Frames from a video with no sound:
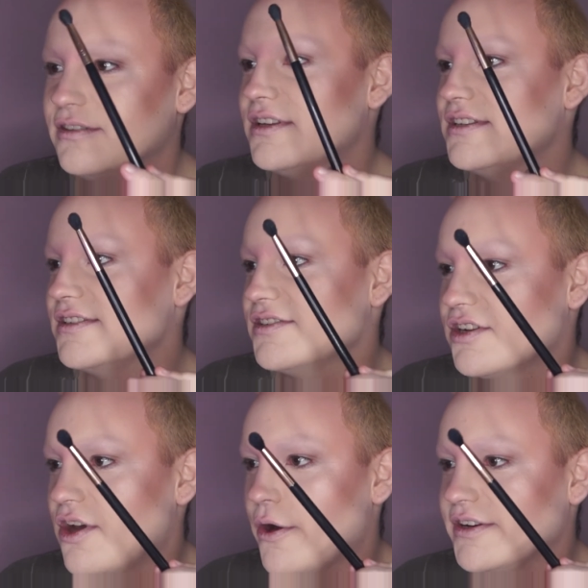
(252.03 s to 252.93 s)
This is
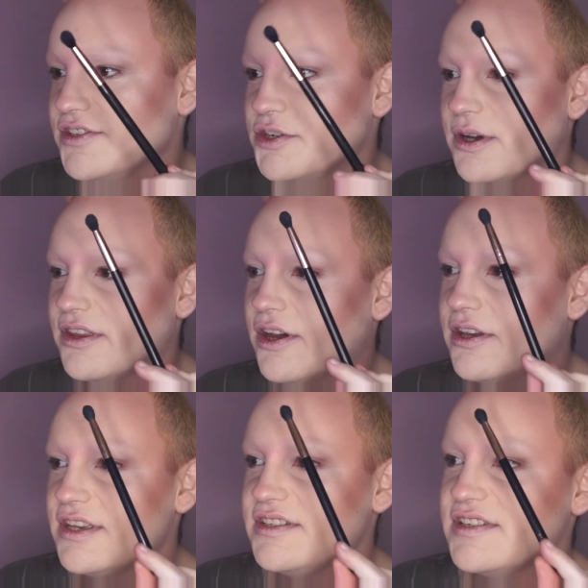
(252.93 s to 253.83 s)
going to do it though.
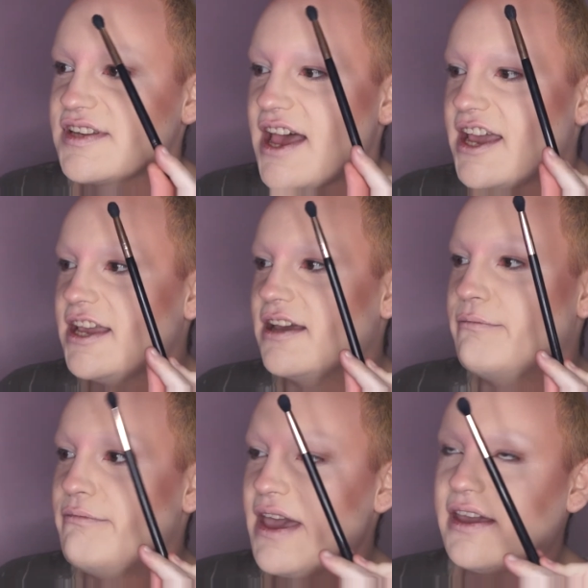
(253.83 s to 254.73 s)
This is a
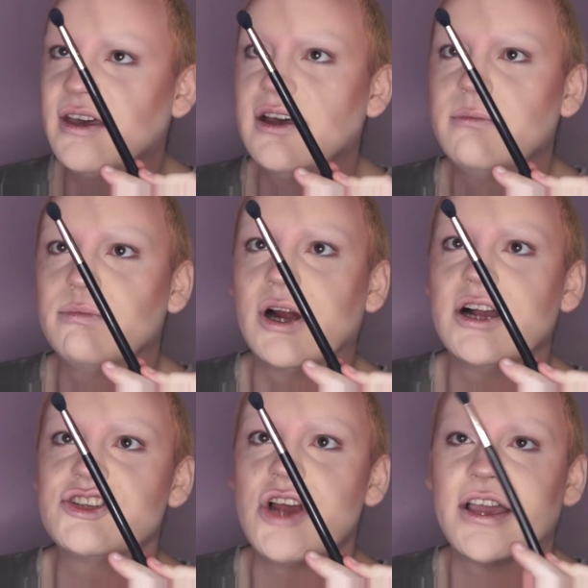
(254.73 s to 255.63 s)
Mecca
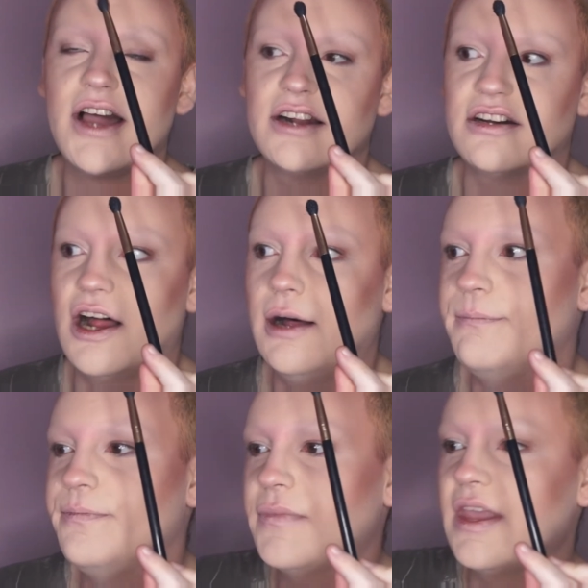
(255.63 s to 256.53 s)
brush. I cut it up.
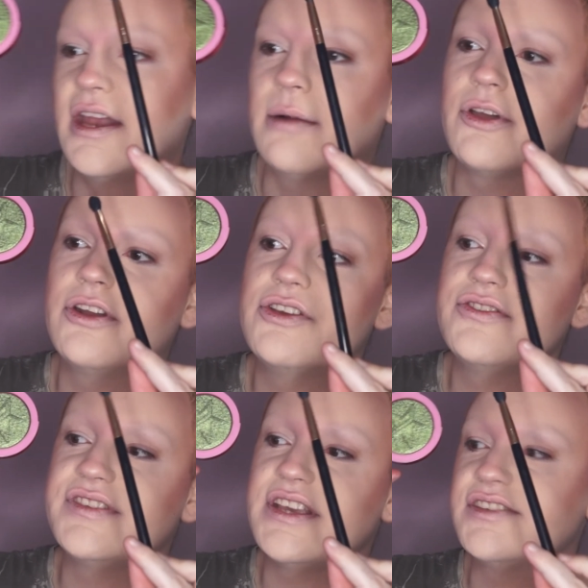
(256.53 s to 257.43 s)
And I'm going to
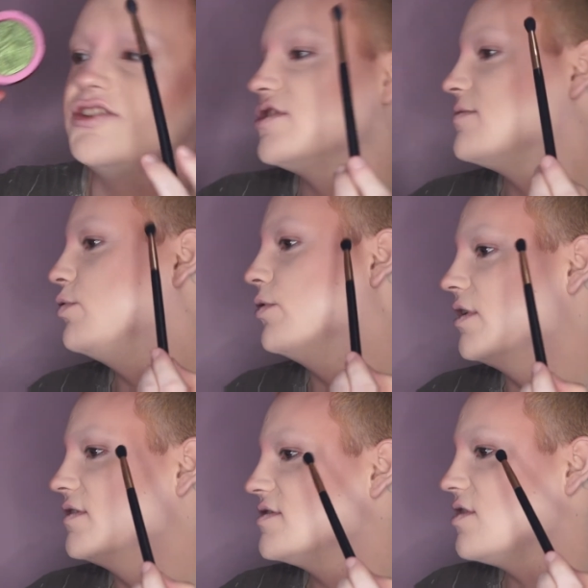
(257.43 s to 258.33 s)
use this, just put
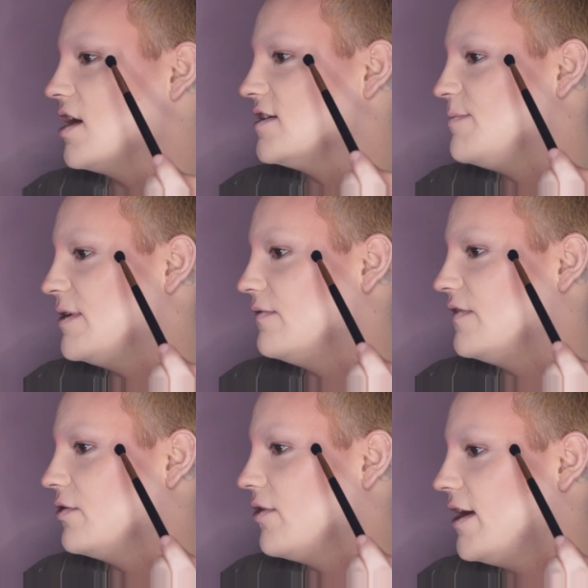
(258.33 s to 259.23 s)
the slightest bit of the
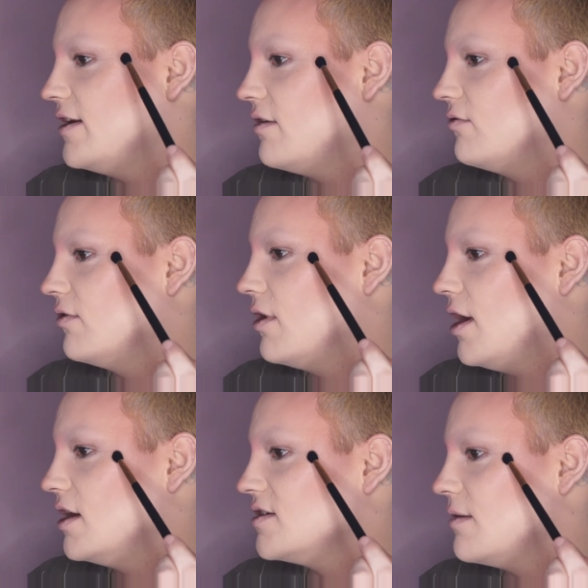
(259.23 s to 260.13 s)
green
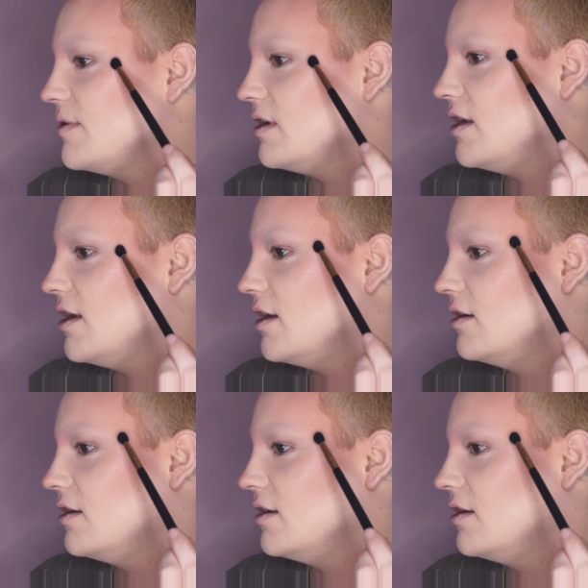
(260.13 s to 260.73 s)
right up in here.